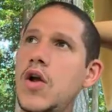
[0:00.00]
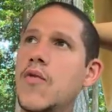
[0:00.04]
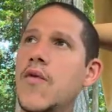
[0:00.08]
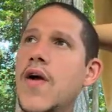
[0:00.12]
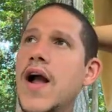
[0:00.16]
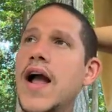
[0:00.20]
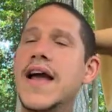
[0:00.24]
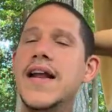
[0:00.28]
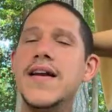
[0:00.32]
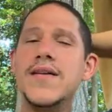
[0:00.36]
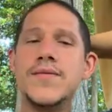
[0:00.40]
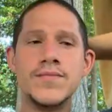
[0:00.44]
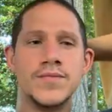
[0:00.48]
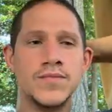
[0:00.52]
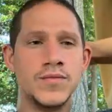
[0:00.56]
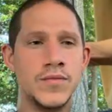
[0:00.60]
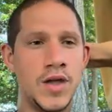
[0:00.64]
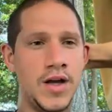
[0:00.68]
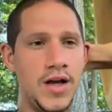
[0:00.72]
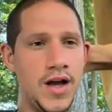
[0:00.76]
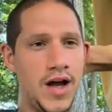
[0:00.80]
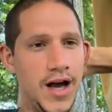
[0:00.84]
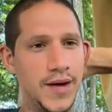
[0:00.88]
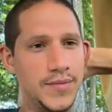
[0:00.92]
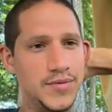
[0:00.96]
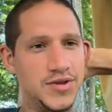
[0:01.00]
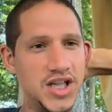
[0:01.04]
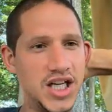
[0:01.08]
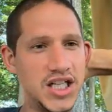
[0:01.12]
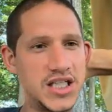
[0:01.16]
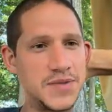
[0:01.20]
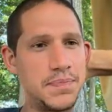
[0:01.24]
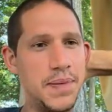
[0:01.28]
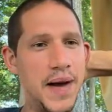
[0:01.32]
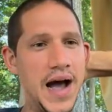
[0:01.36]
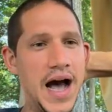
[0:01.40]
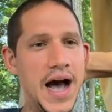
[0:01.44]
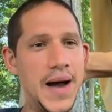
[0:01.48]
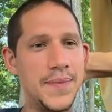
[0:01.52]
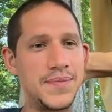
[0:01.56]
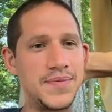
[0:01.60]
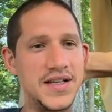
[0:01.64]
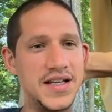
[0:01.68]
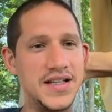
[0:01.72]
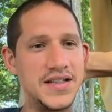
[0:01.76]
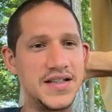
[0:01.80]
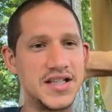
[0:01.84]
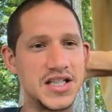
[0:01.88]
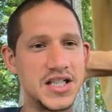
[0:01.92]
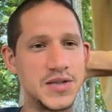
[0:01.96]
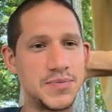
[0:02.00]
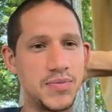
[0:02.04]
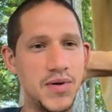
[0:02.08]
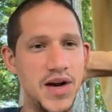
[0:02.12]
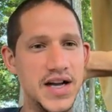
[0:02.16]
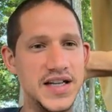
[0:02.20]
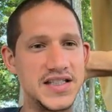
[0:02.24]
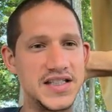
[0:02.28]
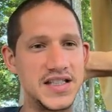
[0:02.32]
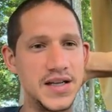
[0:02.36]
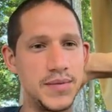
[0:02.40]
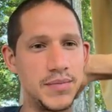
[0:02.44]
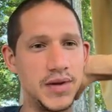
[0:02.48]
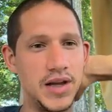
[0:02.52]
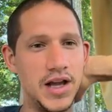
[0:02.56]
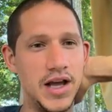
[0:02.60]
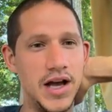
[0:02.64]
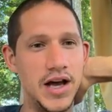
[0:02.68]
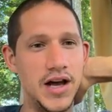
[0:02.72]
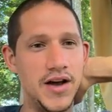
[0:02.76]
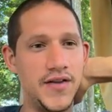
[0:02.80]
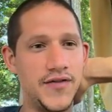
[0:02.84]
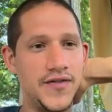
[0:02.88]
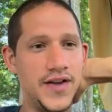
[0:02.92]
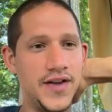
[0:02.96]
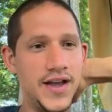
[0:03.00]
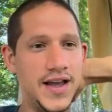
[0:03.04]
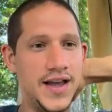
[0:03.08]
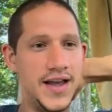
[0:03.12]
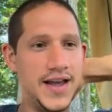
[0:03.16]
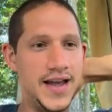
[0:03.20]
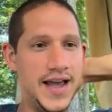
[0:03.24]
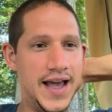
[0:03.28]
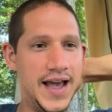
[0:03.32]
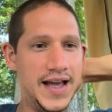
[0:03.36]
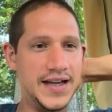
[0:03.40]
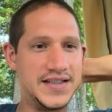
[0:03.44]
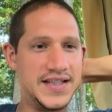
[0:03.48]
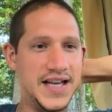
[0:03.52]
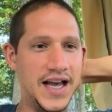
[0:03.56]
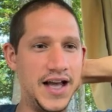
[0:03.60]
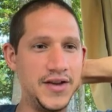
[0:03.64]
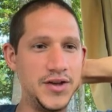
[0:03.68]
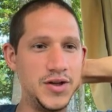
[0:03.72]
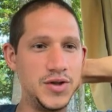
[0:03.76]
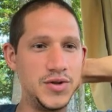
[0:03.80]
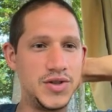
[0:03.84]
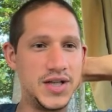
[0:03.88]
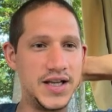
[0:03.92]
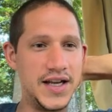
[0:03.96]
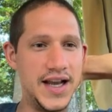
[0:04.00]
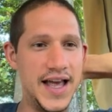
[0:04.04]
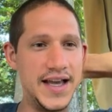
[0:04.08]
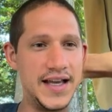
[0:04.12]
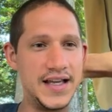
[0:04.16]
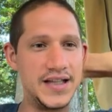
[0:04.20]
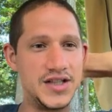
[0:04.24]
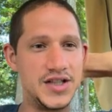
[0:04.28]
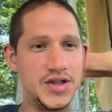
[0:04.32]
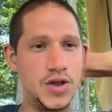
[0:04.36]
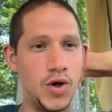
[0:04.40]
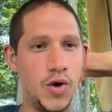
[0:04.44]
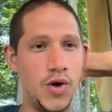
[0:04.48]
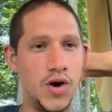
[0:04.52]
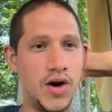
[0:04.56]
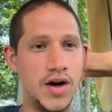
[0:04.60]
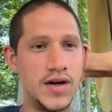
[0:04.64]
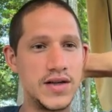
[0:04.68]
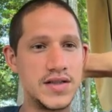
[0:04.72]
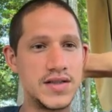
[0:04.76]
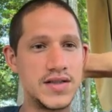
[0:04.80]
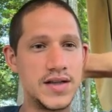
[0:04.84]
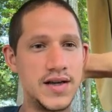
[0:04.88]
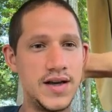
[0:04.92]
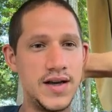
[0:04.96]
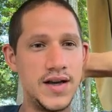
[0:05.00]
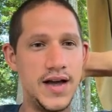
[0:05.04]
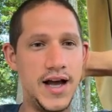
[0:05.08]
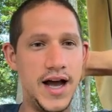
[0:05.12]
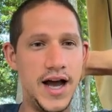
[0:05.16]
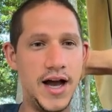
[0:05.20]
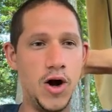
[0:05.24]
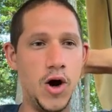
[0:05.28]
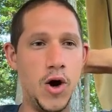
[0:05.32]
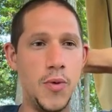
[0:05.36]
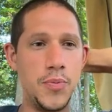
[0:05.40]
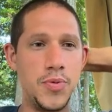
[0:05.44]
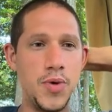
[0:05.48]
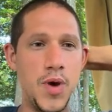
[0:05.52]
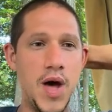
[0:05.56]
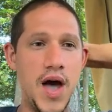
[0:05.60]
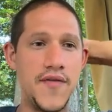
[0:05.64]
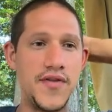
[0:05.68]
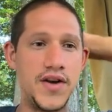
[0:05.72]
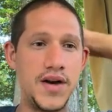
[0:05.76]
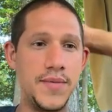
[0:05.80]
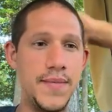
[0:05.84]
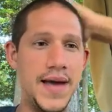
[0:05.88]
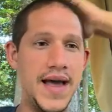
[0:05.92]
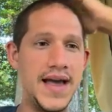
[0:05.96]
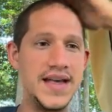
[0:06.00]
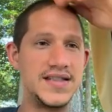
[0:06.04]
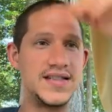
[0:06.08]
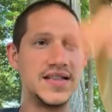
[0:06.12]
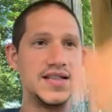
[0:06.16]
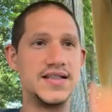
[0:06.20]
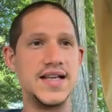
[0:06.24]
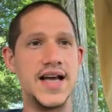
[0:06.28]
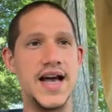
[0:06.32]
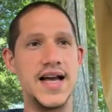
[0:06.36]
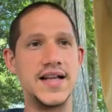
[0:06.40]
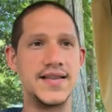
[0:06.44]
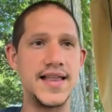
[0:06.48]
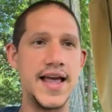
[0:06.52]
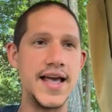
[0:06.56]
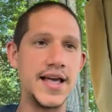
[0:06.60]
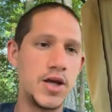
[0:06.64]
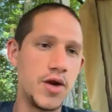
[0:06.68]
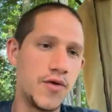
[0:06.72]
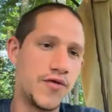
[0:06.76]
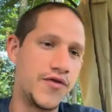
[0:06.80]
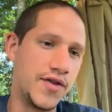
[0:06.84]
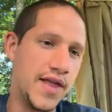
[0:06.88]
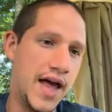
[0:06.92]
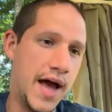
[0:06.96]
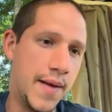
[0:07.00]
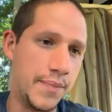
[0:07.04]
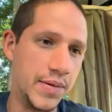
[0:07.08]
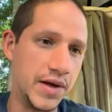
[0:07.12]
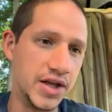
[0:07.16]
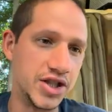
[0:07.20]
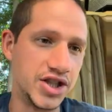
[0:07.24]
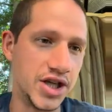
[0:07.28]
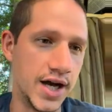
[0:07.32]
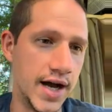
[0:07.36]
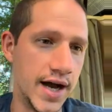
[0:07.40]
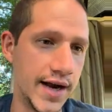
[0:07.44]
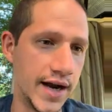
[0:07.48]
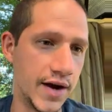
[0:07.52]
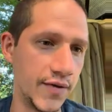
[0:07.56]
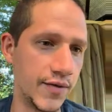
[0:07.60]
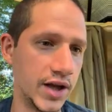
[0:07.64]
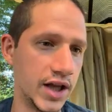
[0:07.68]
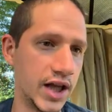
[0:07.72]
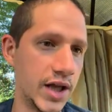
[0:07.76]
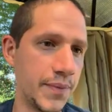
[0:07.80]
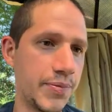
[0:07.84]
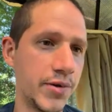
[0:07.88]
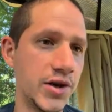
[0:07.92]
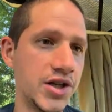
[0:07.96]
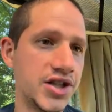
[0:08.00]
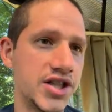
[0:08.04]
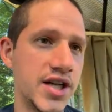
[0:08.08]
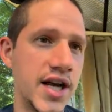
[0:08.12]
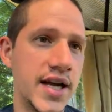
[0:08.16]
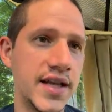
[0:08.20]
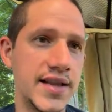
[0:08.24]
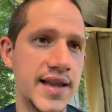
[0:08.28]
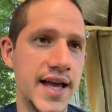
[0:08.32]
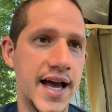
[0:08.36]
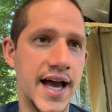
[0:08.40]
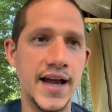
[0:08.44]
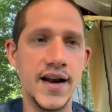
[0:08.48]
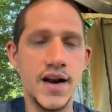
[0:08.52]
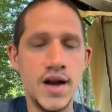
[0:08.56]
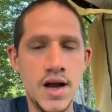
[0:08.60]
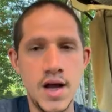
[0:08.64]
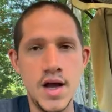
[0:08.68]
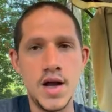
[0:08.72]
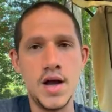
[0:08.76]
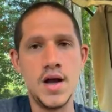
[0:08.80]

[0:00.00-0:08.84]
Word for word: Right, um, just popped in to spread some love and tell you today is yours. I hope you have an amazing day. Thank you for that, Big John. I really appreciate that.